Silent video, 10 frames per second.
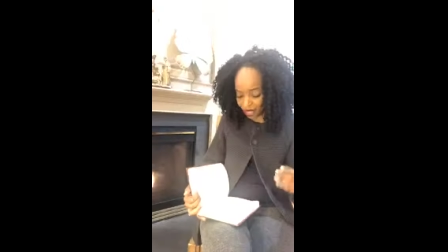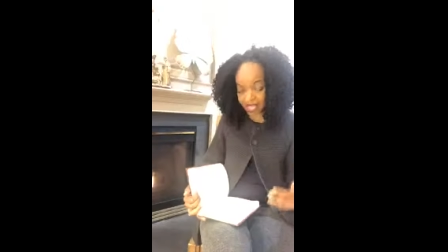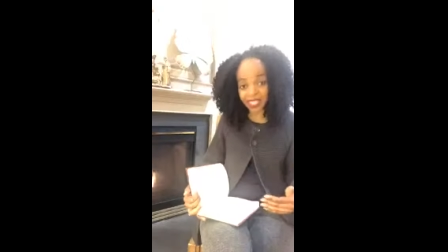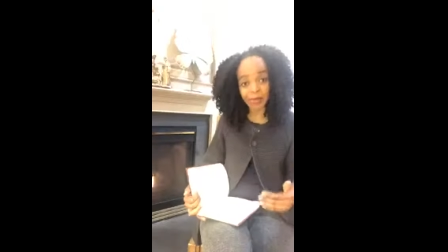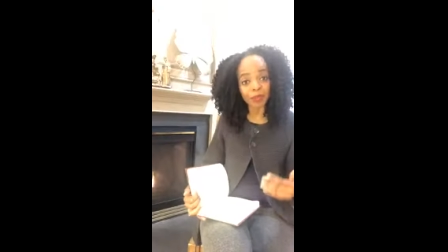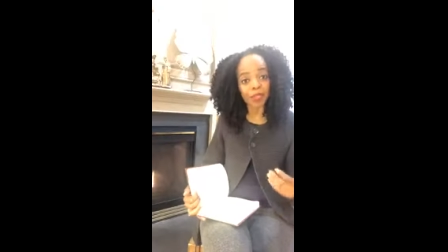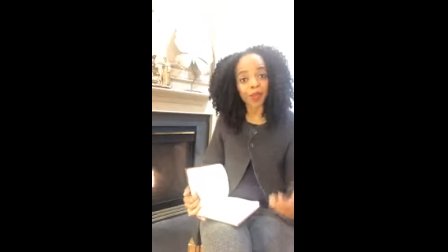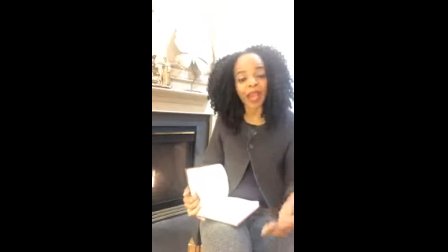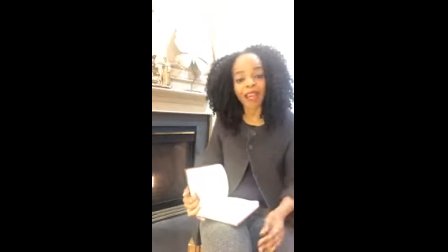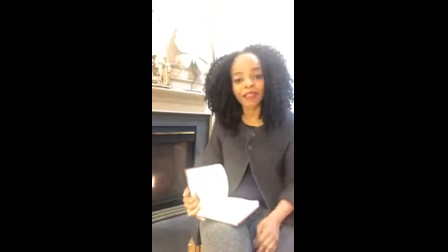Step
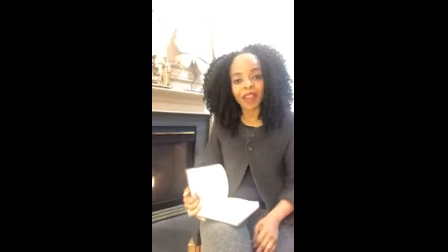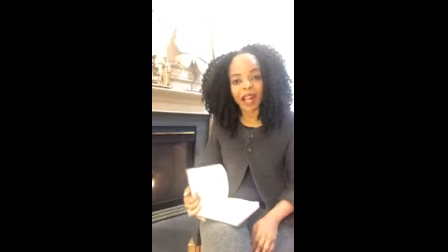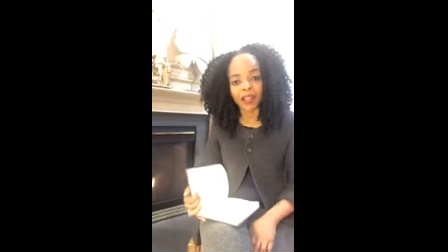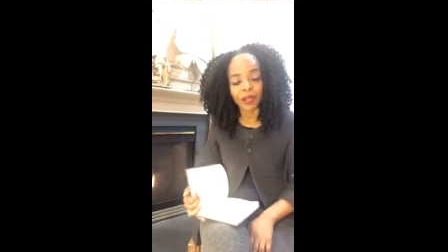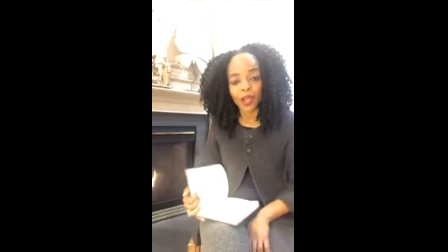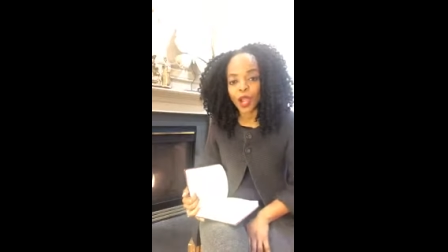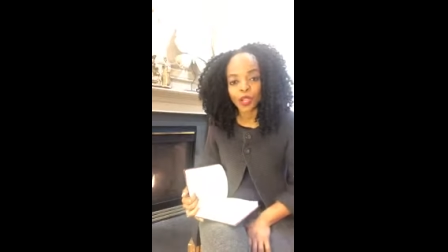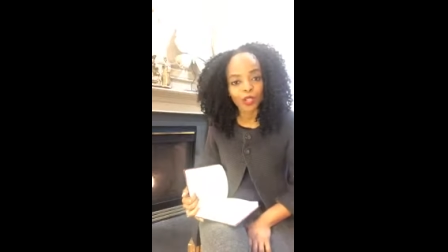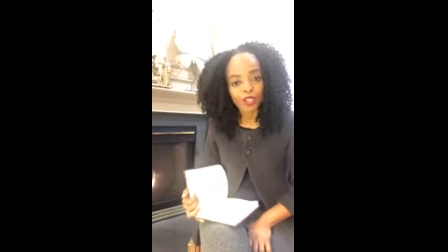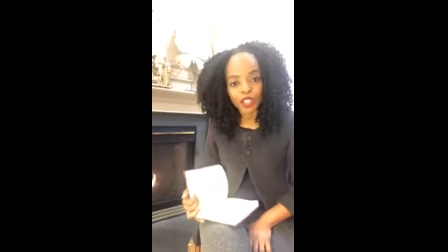two, add value.
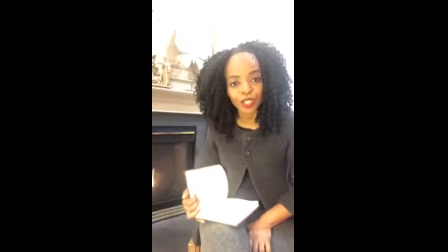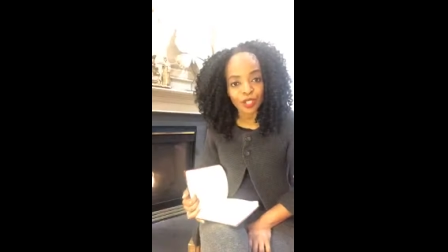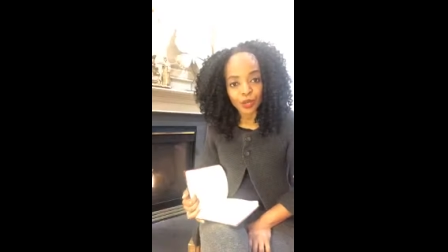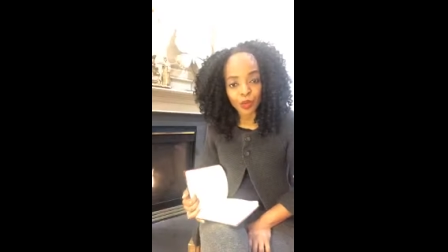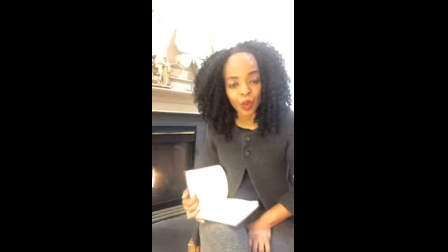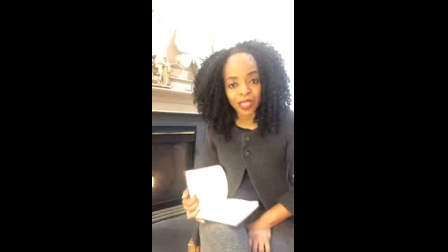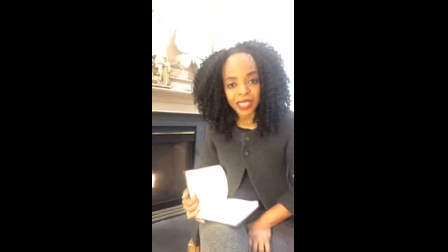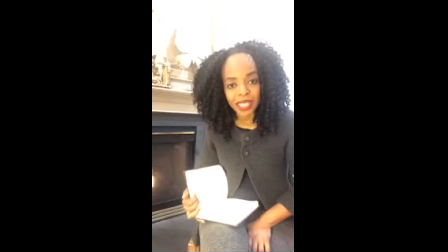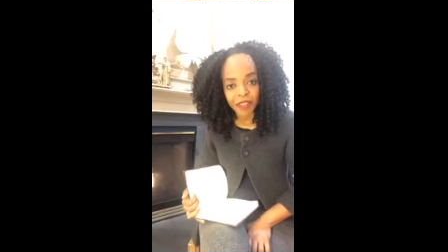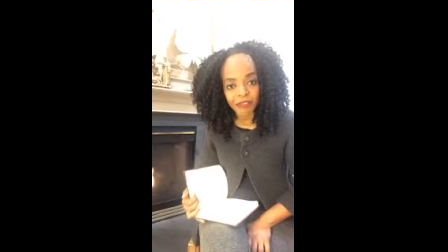Don't just do what's
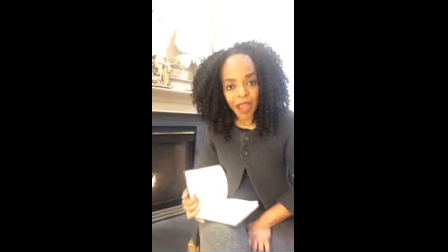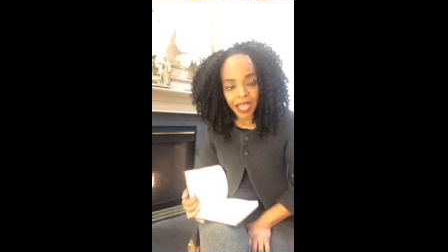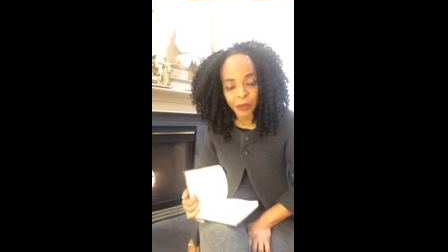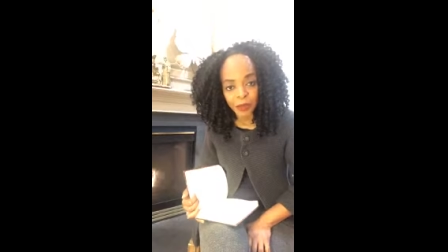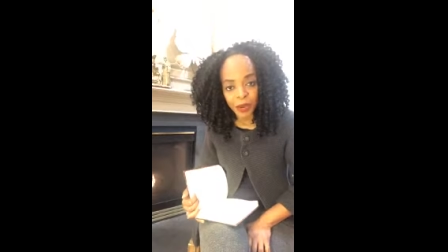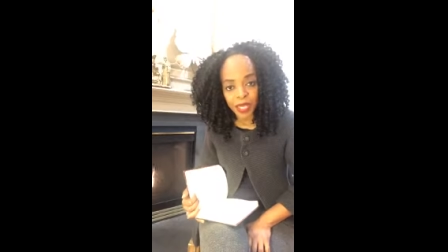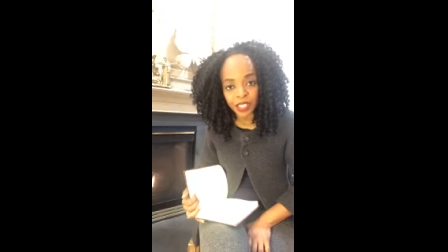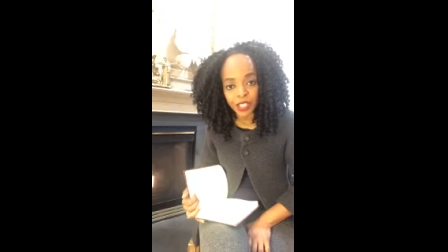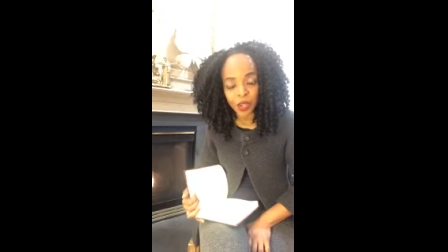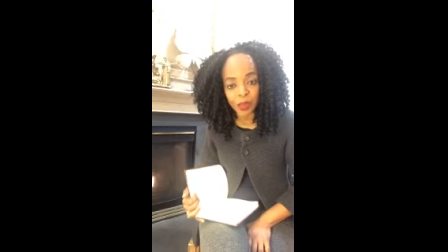in the fine
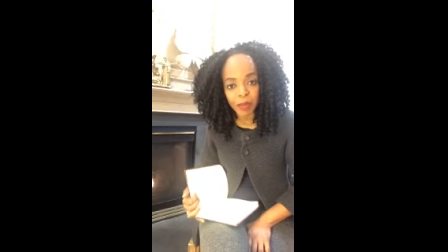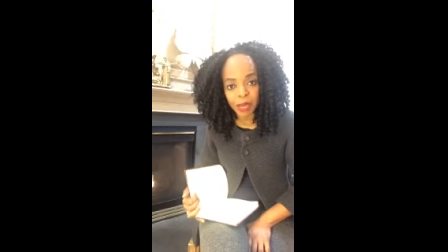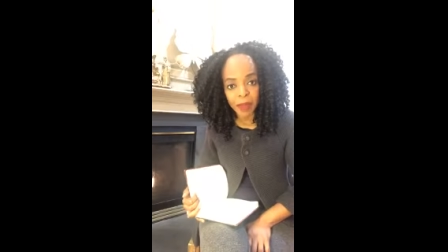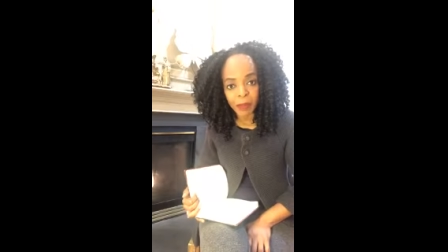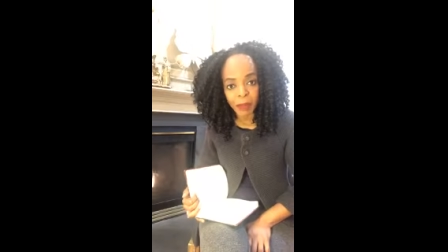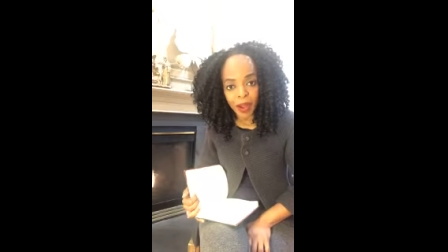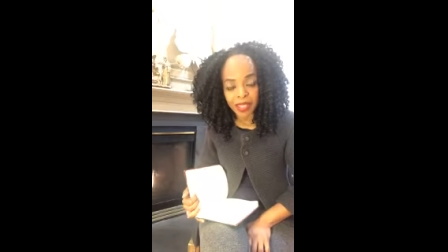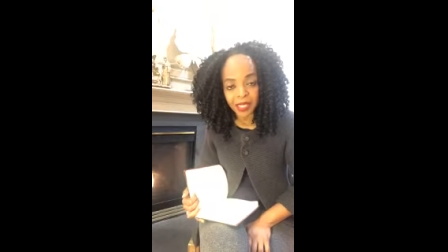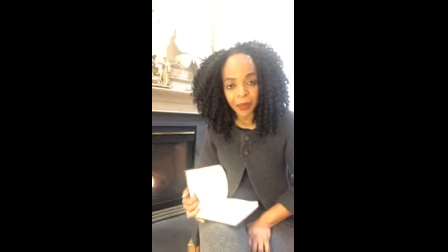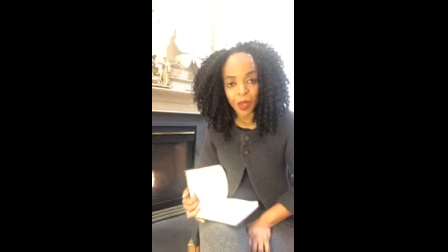print, you know, the minimum
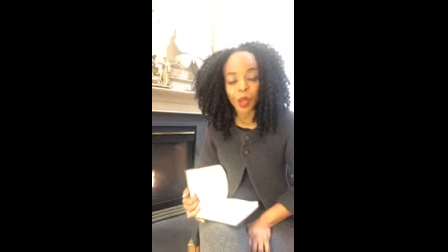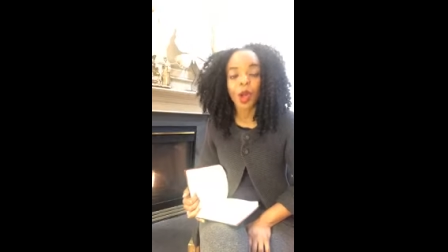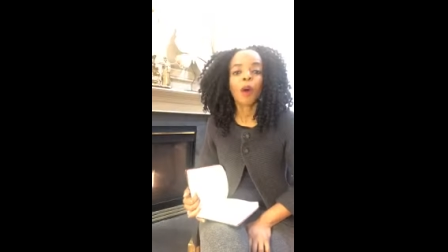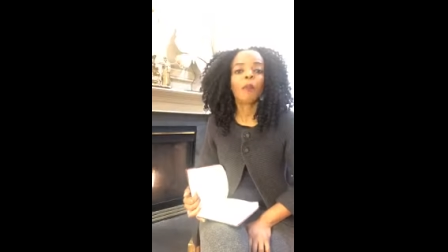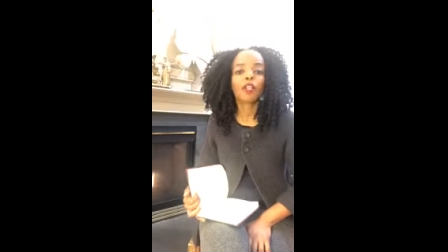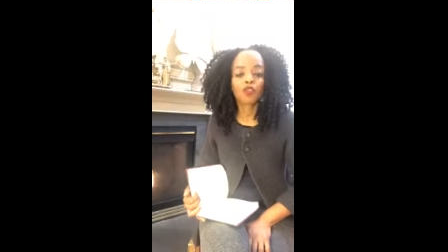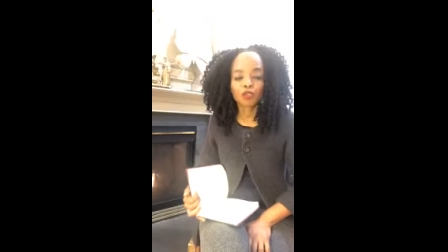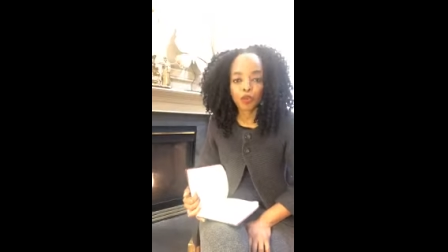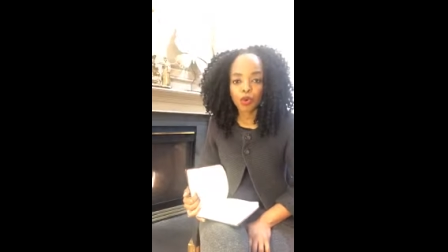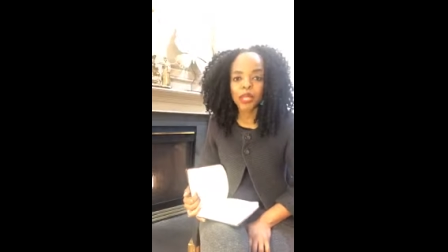possible, but
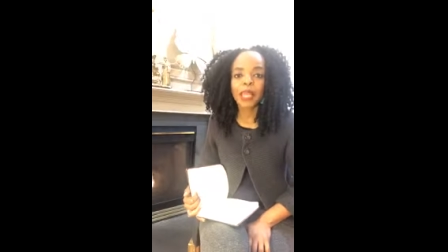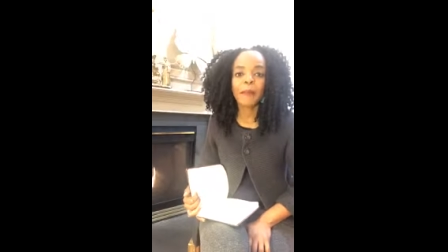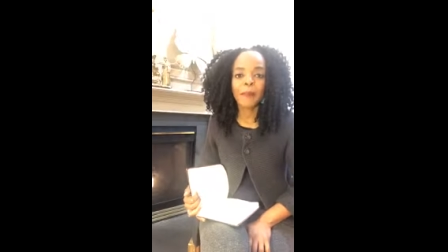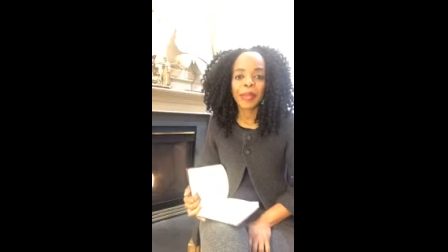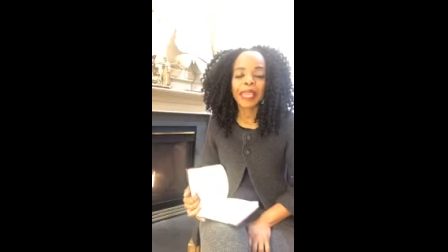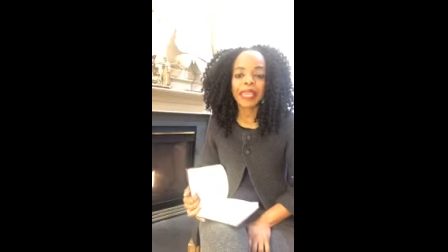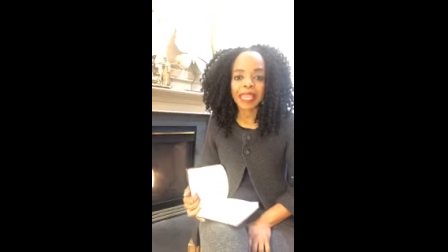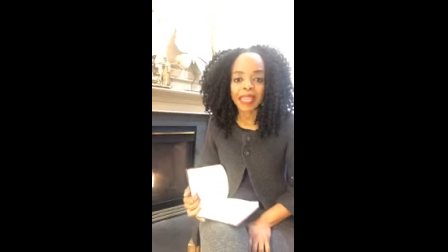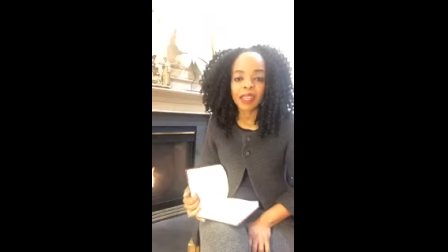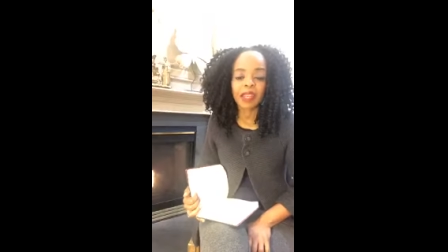truly be
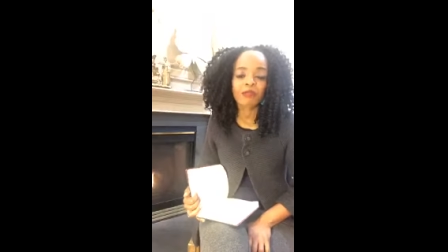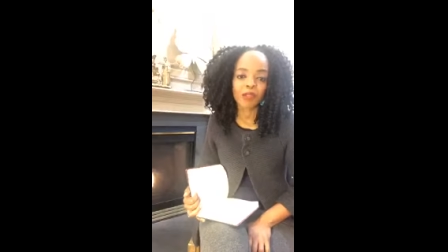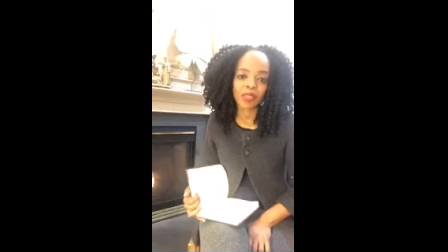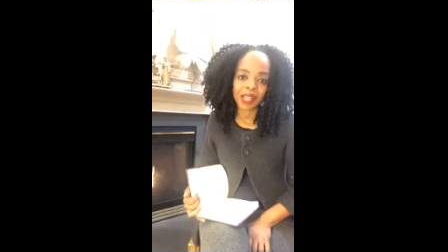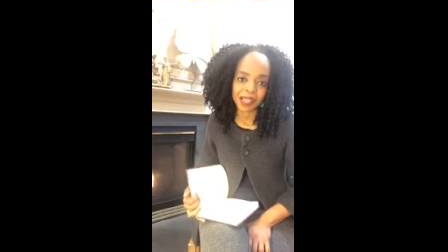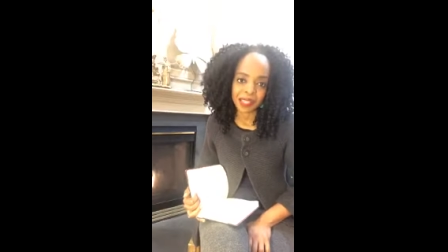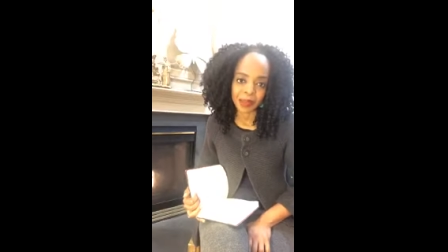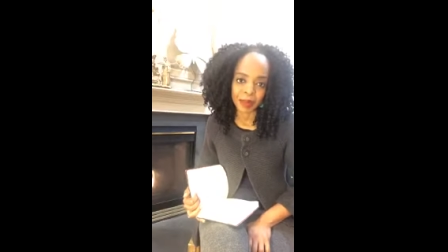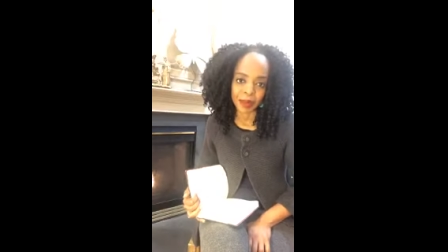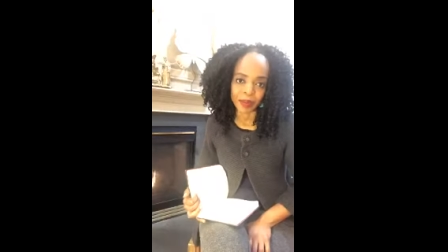in it for the
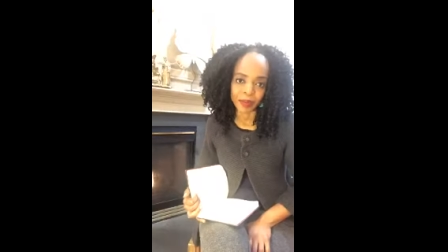customer